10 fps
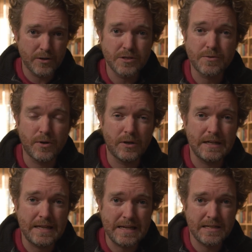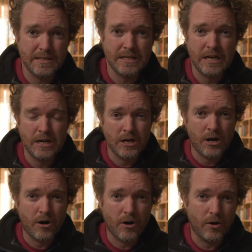Husserl and his
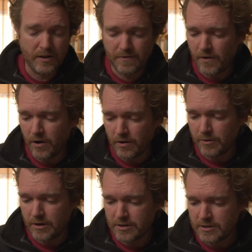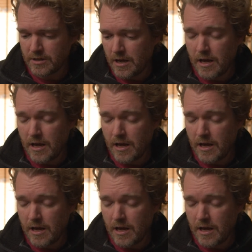early followers,